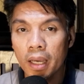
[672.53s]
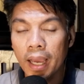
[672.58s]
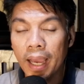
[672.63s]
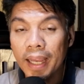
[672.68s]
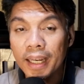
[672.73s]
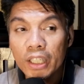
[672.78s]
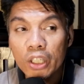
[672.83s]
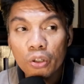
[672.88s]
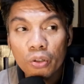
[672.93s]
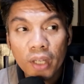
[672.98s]

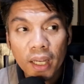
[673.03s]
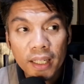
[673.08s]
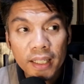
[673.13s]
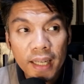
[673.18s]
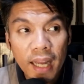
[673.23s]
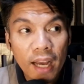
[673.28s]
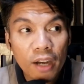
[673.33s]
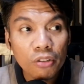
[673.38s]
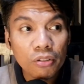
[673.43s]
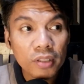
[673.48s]
And you can
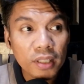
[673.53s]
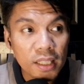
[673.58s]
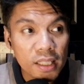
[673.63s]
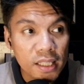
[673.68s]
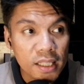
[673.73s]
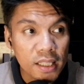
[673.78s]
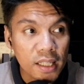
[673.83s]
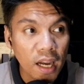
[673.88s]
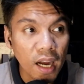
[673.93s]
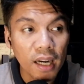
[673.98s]
now
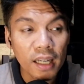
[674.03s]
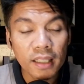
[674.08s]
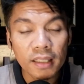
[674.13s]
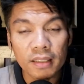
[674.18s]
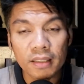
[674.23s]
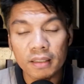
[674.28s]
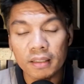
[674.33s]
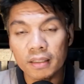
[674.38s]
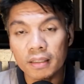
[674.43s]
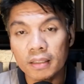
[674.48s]

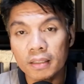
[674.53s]
discard